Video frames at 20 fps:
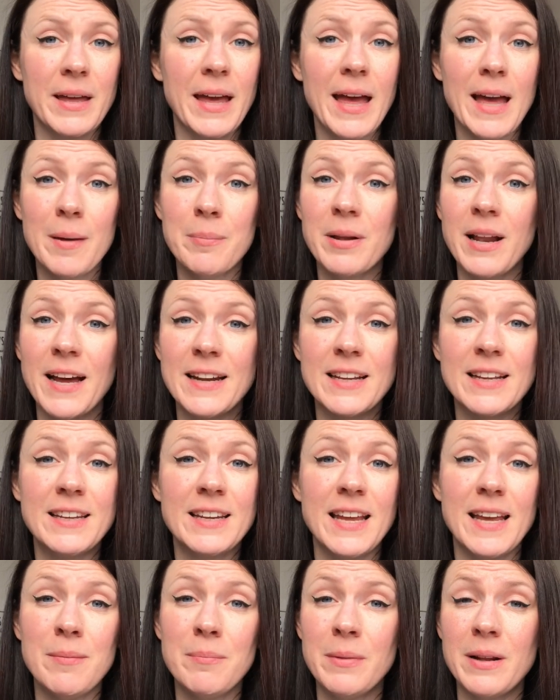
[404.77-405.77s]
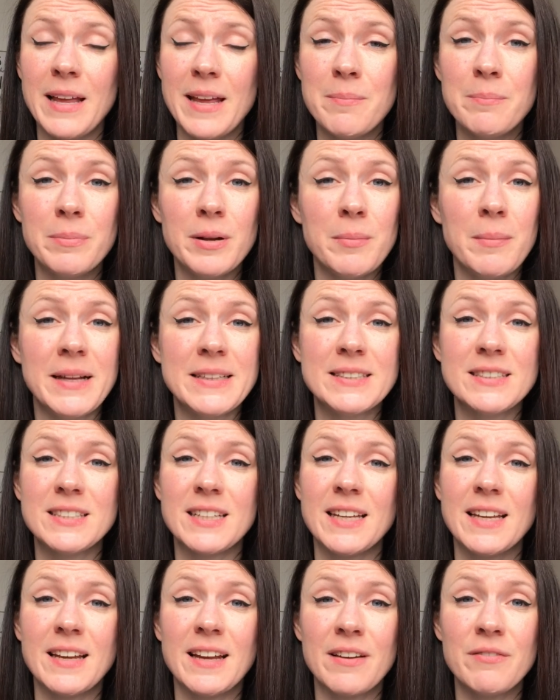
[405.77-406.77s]
Care planning, im
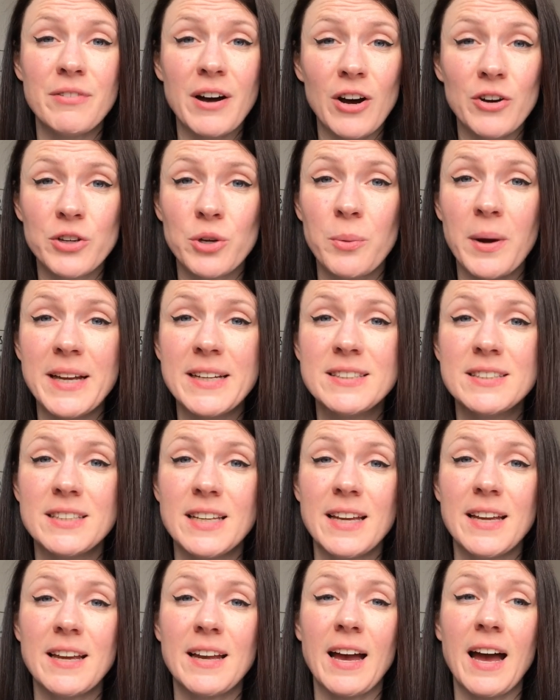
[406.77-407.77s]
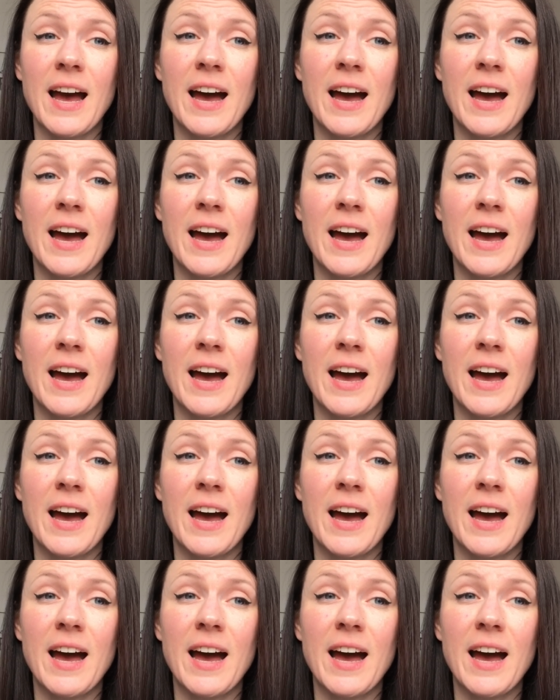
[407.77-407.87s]
implementing, evaluating,